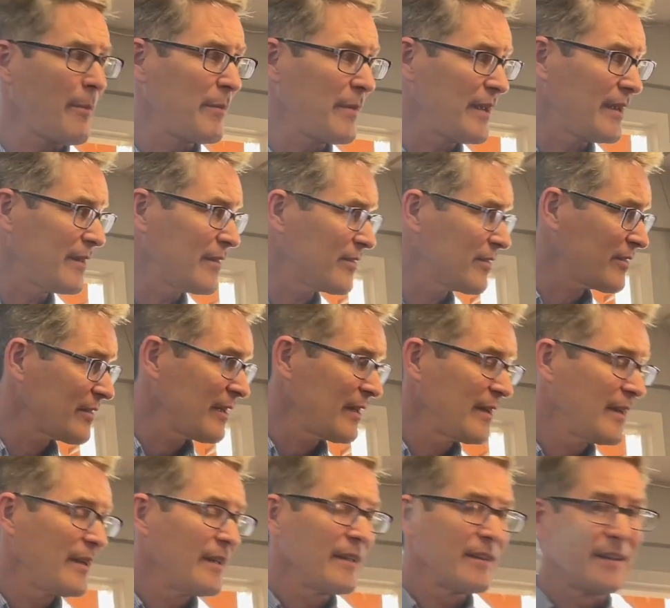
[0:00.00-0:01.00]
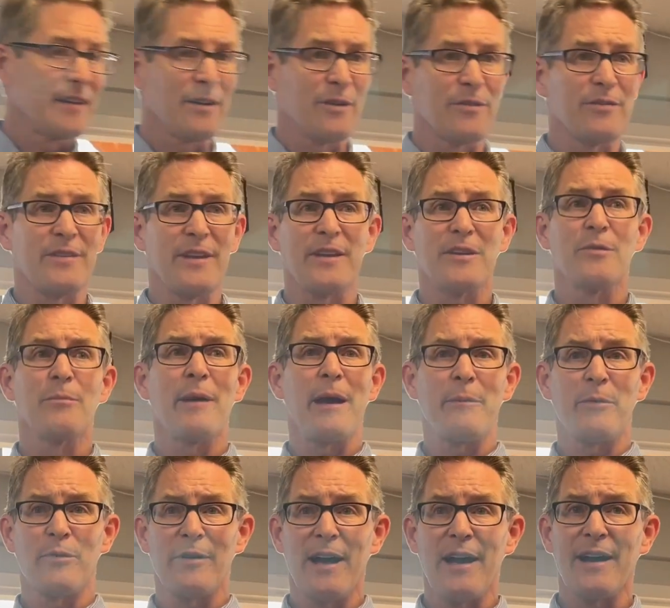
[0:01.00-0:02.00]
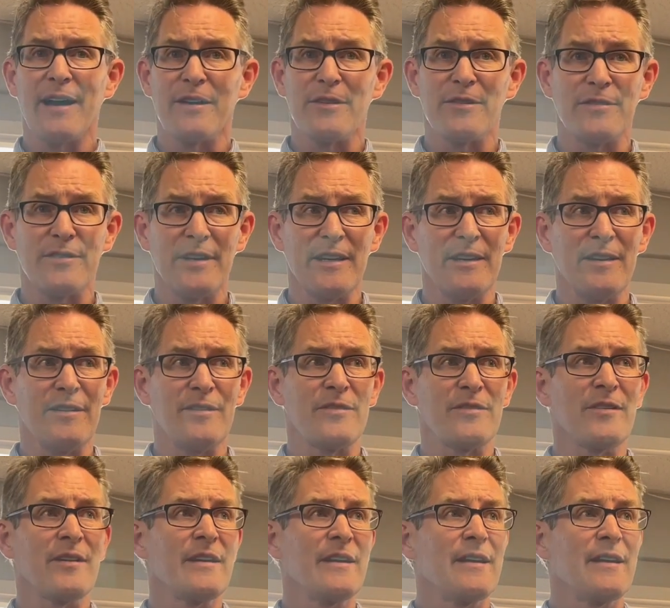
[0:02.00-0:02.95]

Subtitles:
means single member LLCs